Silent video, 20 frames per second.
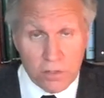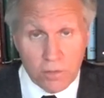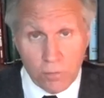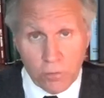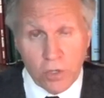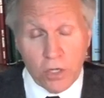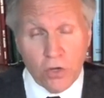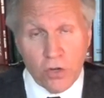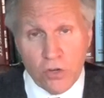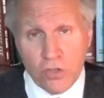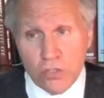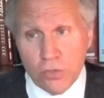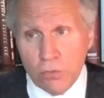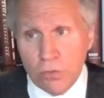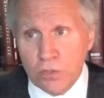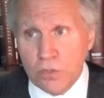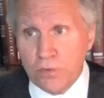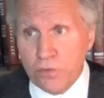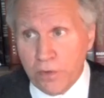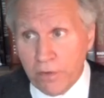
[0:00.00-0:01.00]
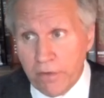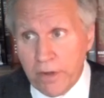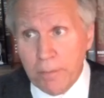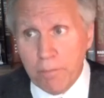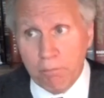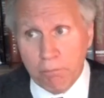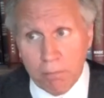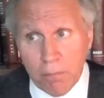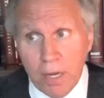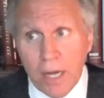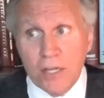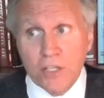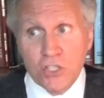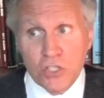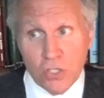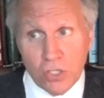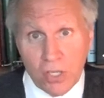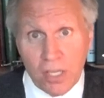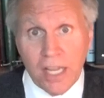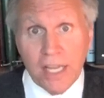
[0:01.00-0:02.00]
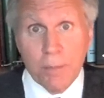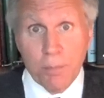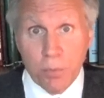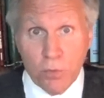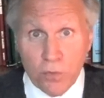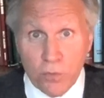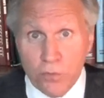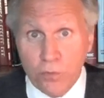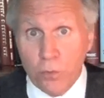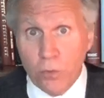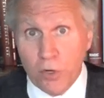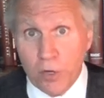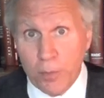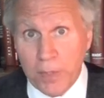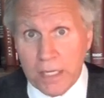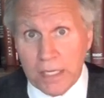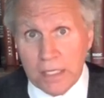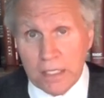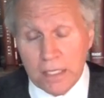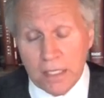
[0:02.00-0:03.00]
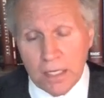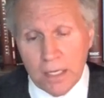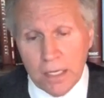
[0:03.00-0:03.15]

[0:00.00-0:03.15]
rehearsal is very much like performing.